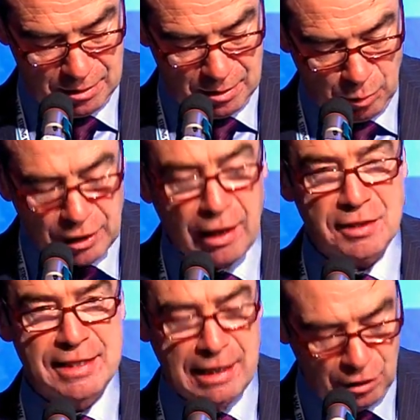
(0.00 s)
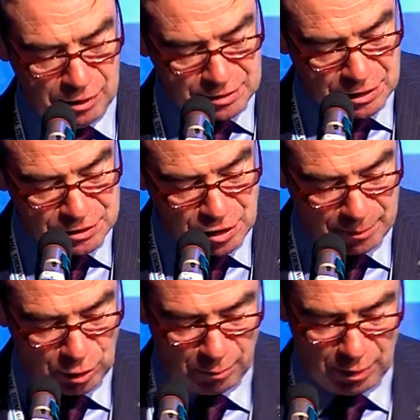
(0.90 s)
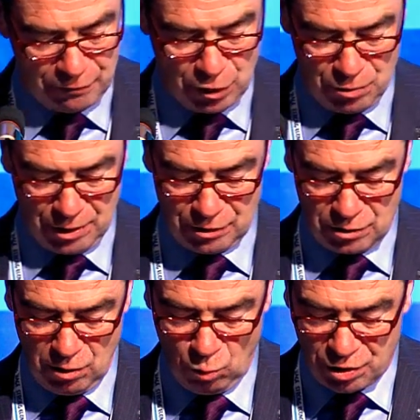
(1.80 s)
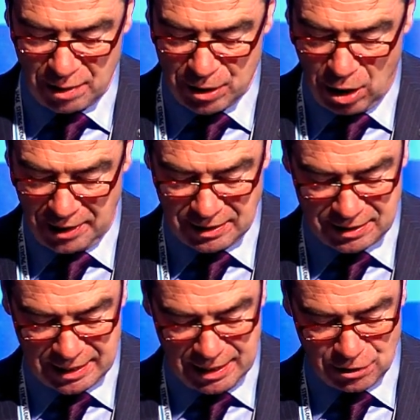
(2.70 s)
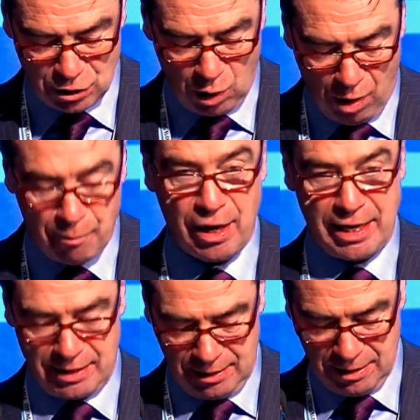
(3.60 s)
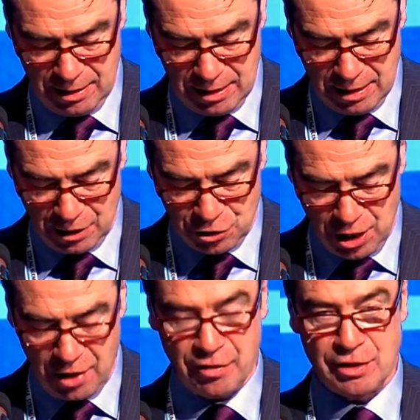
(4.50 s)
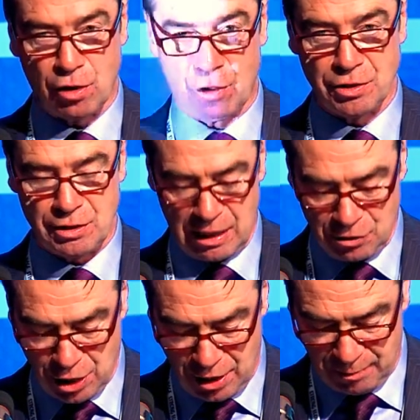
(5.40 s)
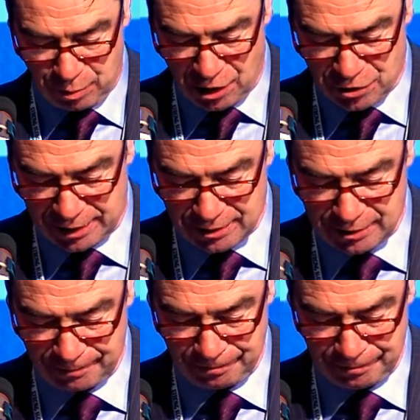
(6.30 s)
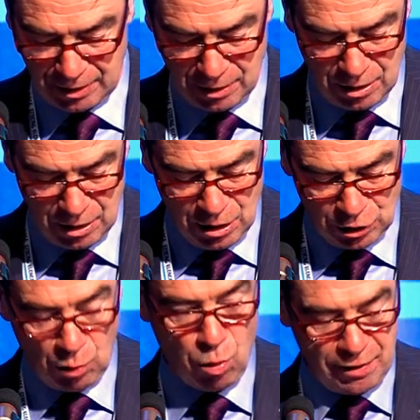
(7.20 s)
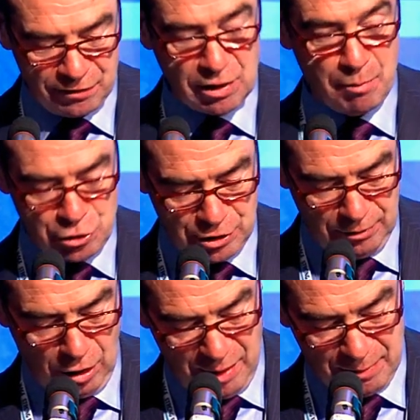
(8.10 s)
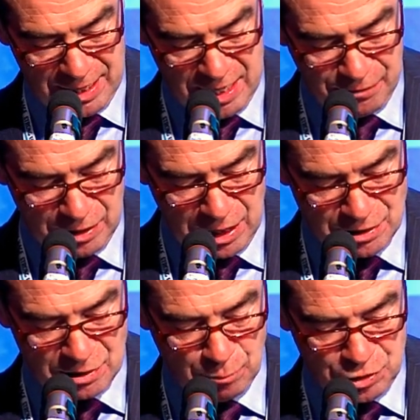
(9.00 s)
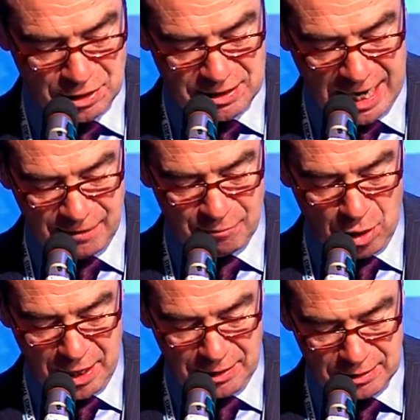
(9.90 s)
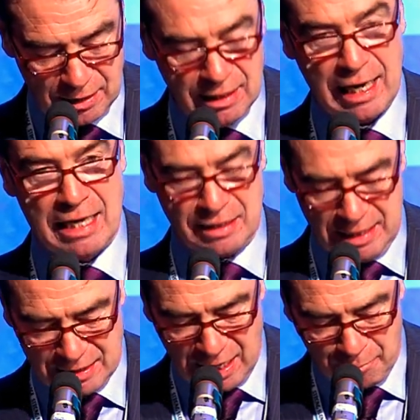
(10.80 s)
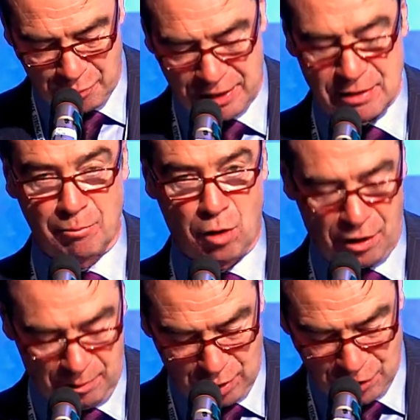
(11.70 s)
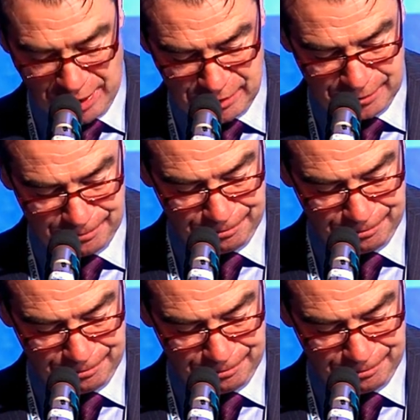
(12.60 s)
But there are still a considerable number of unions working behind the scenes, cooperating and sharing resources and sharing projects. The work of the Commission, I believe, is as much a state of mind as it is a bricks and mortar project.